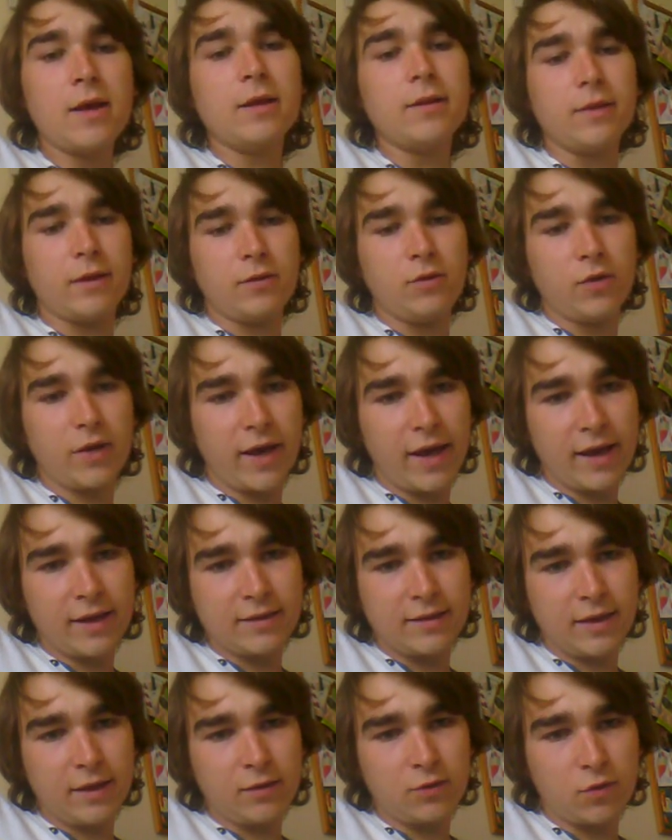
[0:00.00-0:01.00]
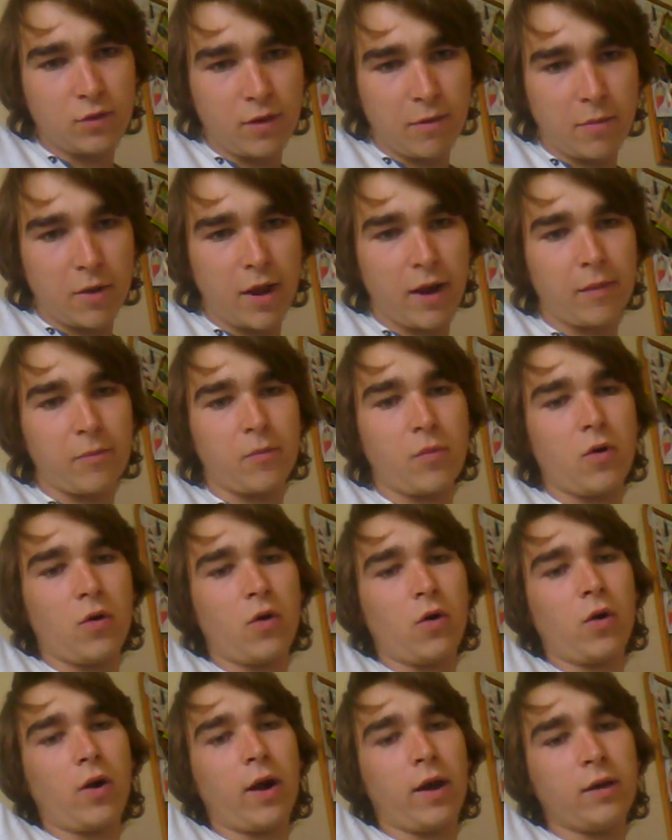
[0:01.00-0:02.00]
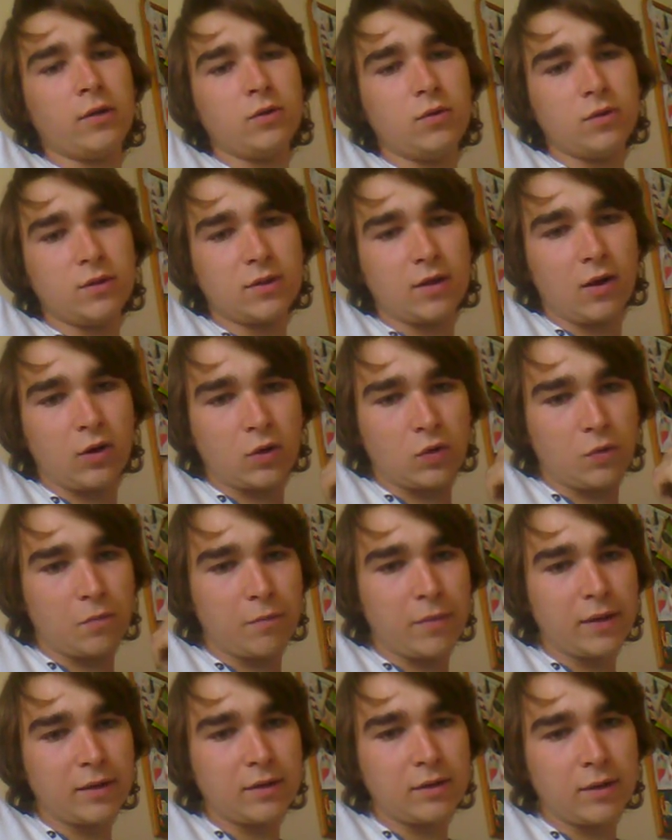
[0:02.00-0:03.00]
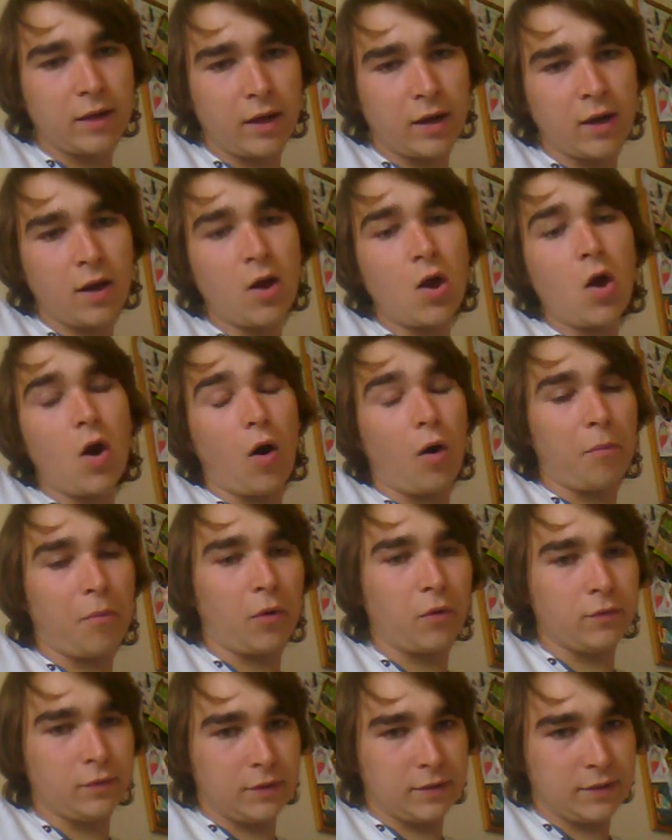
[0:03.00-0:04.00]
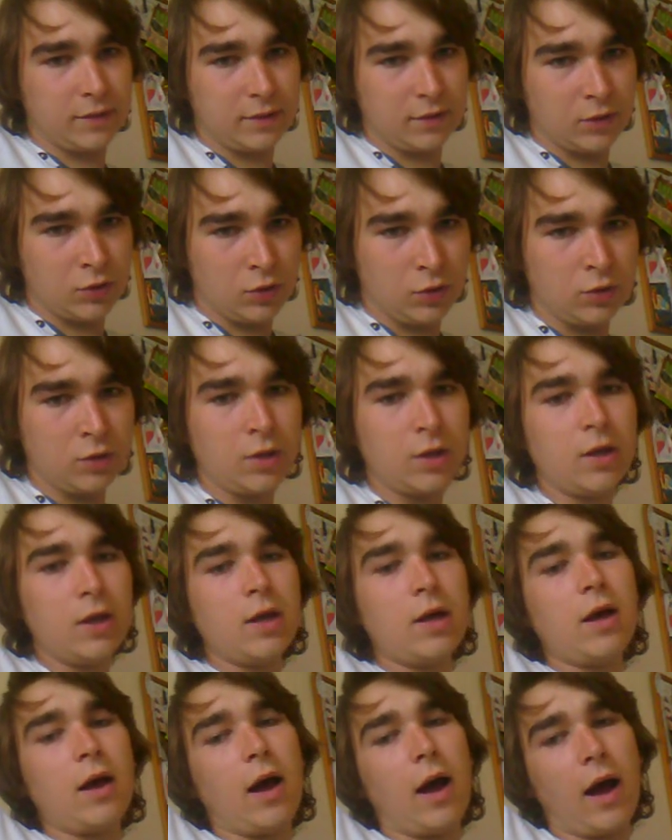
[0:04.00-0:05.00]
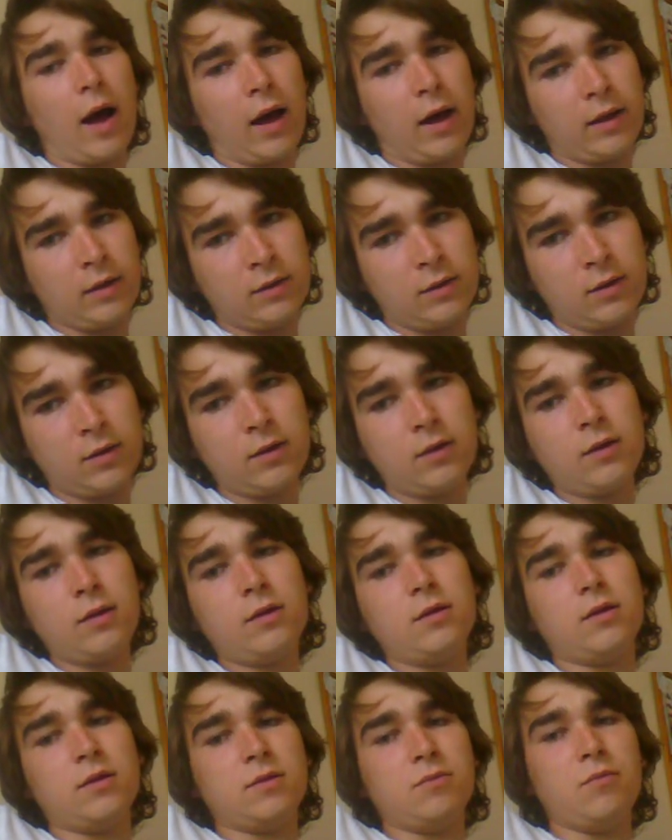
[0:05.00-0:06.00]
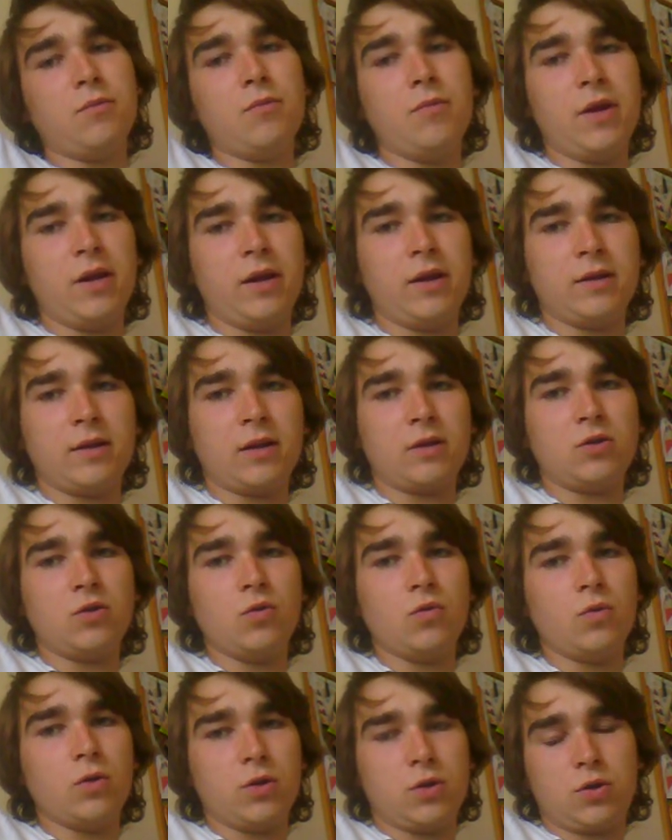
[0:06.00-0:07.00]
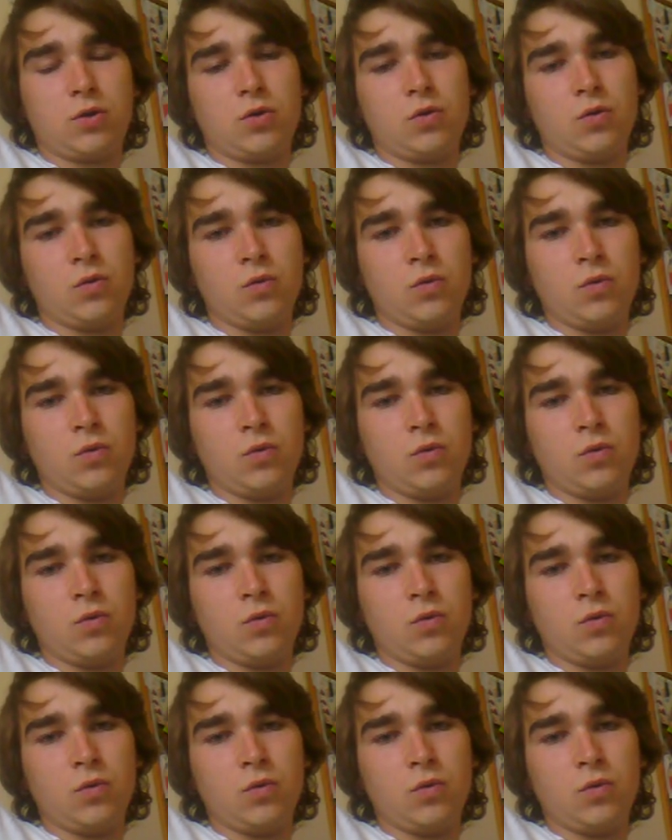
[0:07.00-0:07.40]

Then you gaze into the black mirror and you start to meditate upon the sigil and this being that you wish to